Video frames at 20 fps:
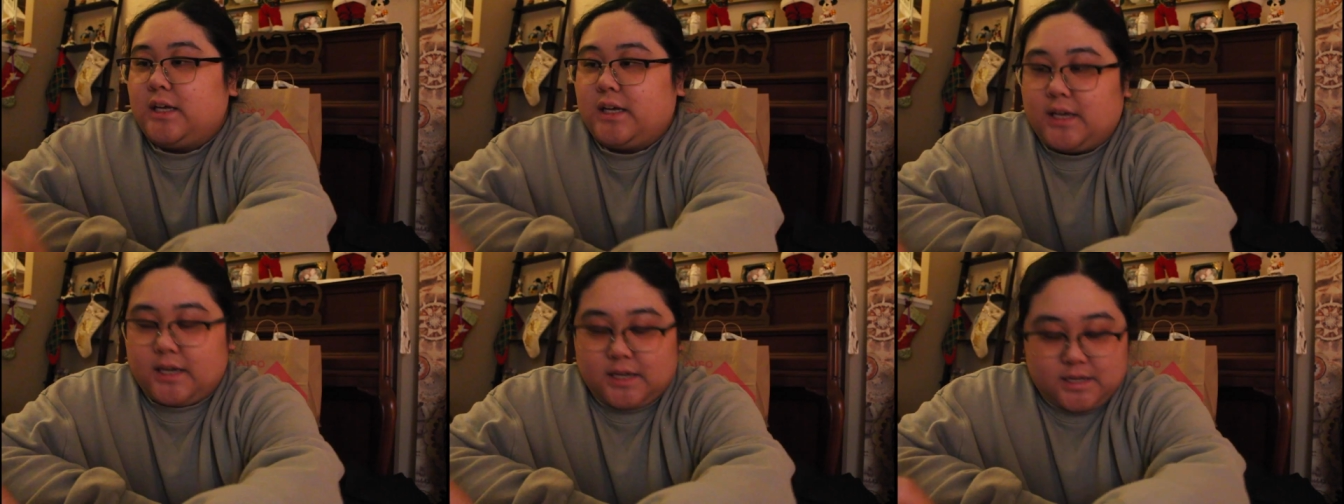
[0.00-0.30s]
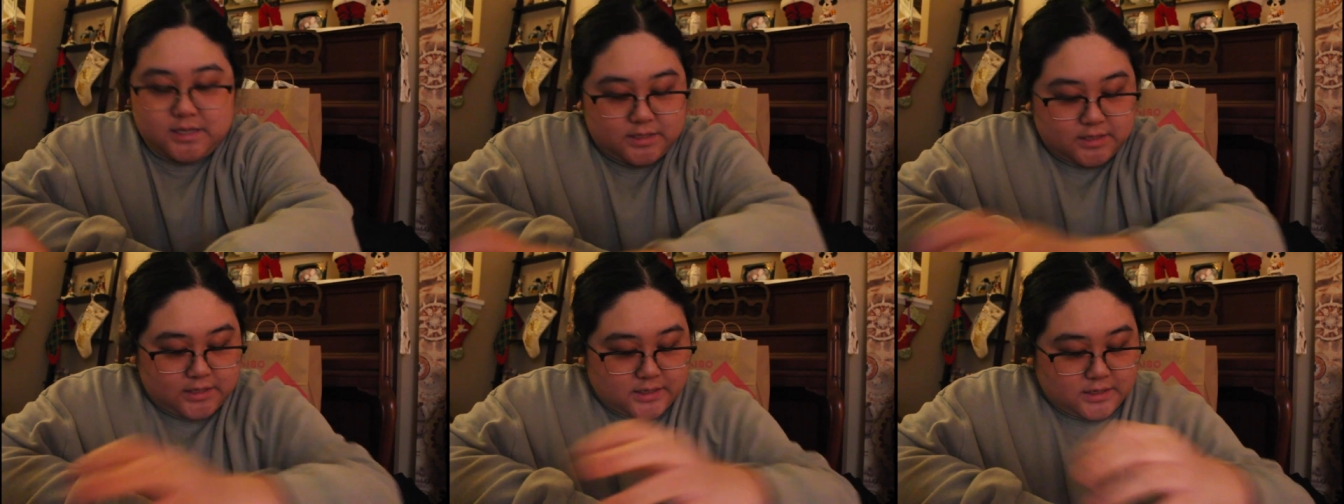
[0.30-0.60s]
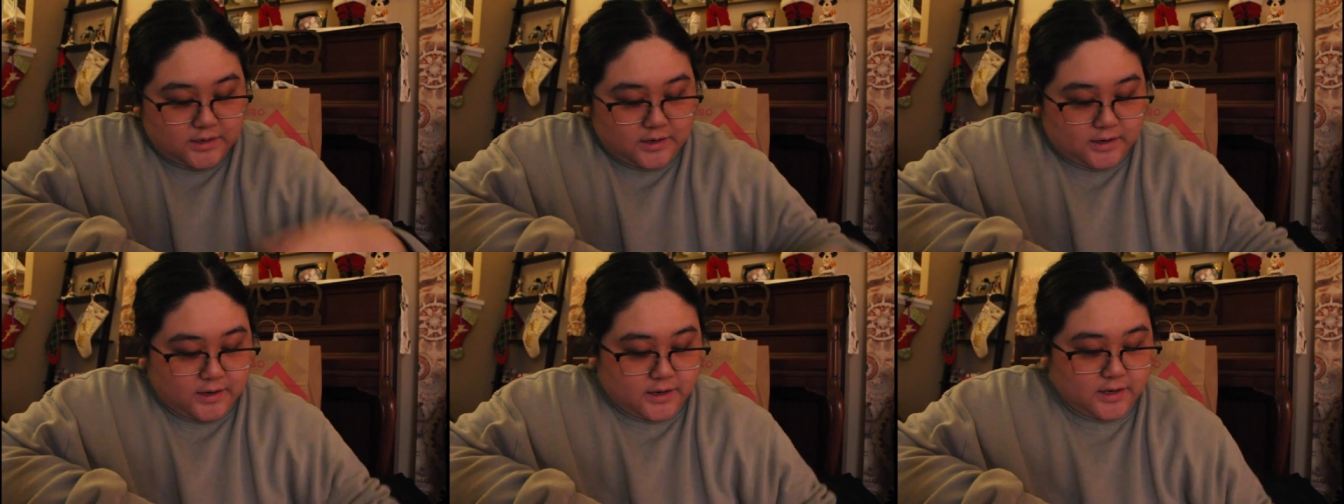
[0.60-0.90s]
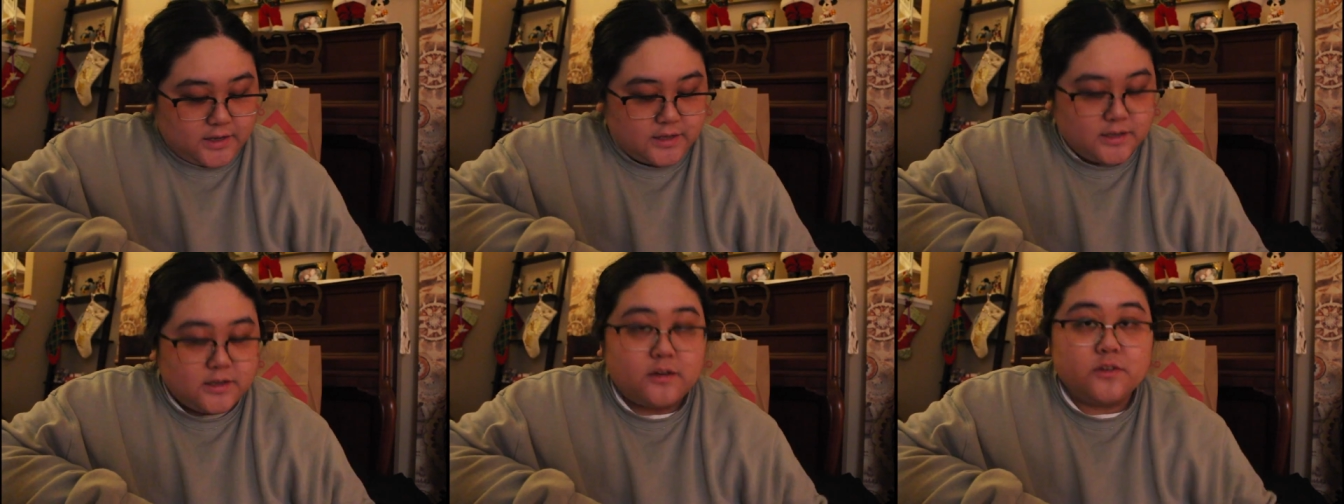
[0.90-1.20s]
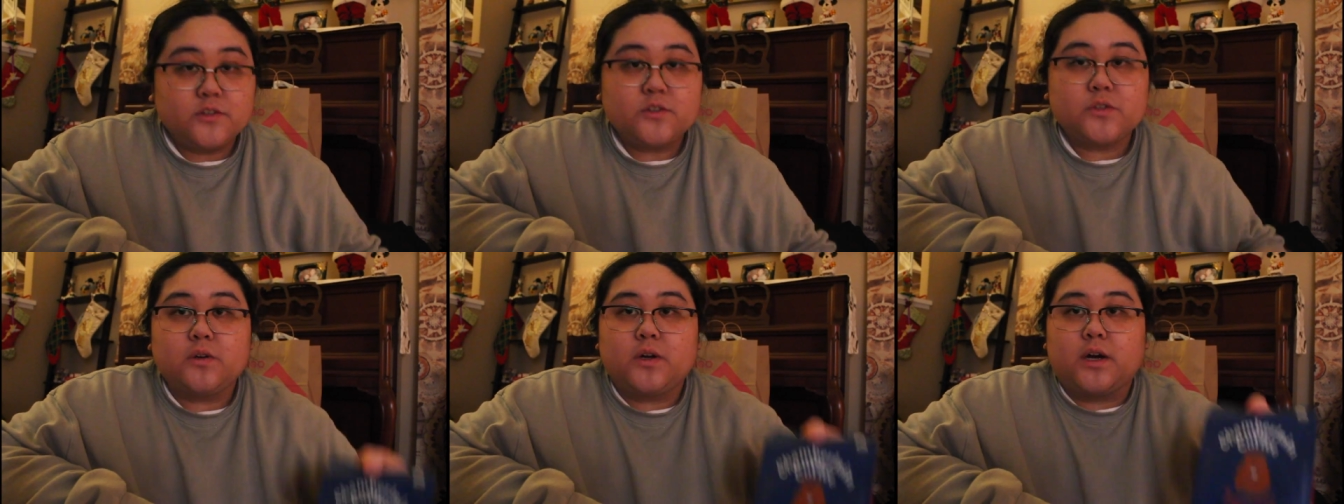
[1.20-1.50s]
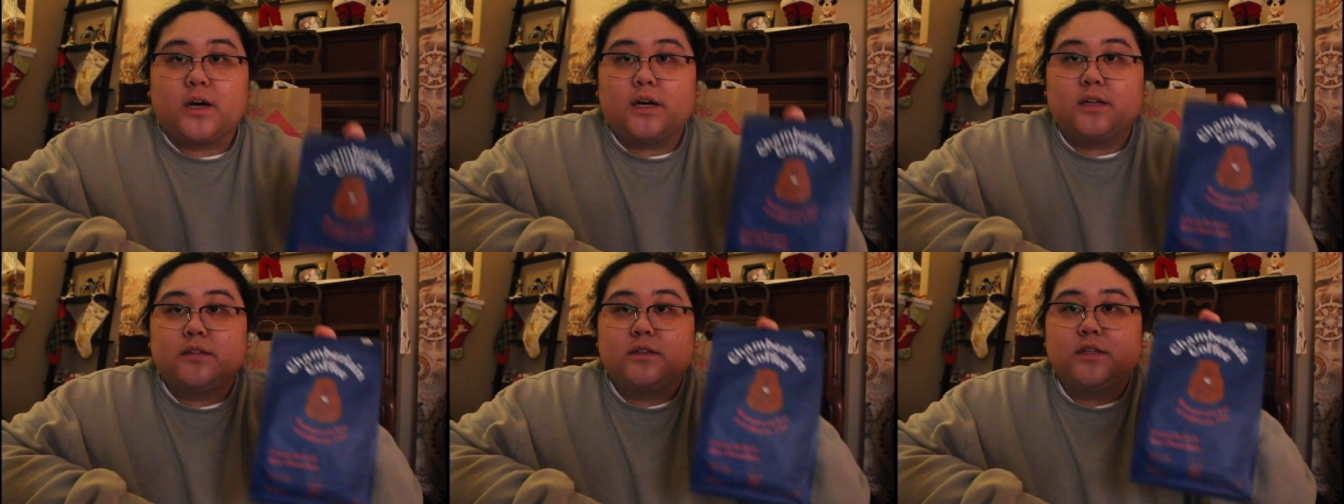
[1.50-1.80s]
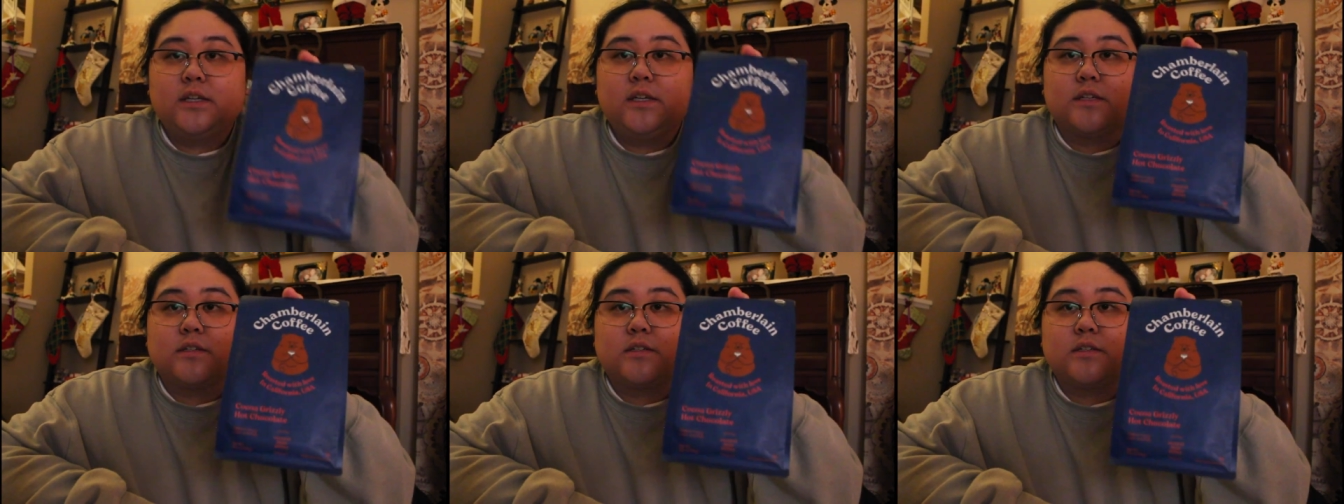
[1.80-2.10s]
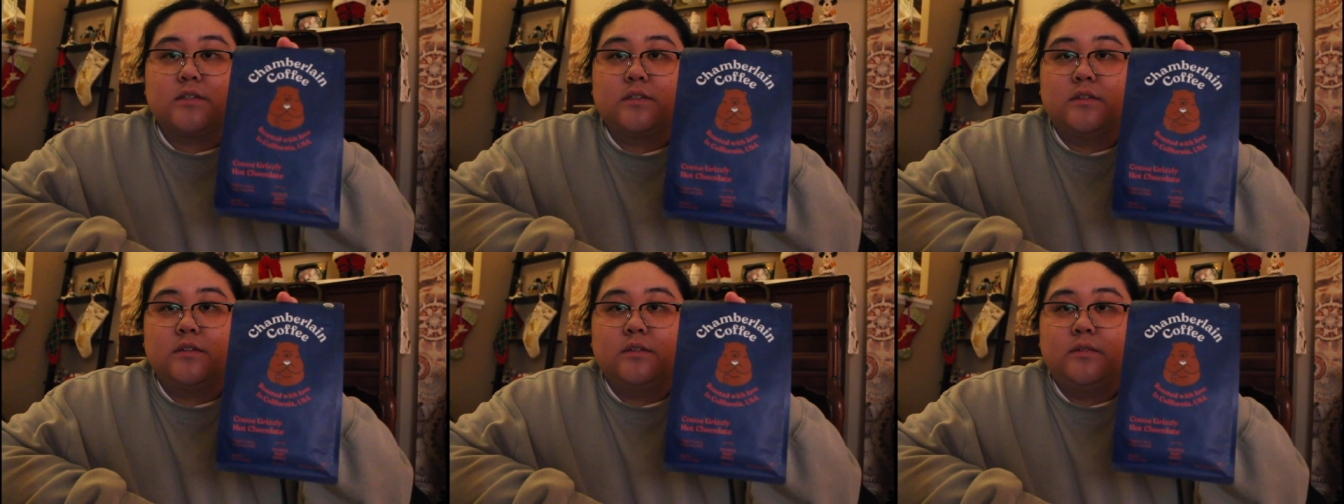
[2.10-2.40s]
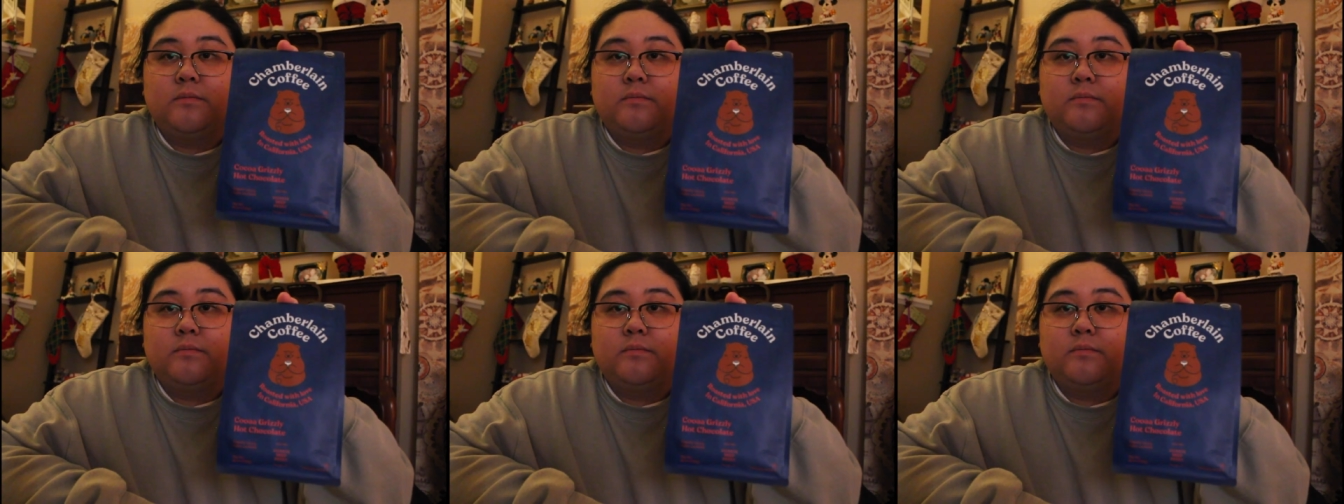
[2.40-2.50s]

And I also got this.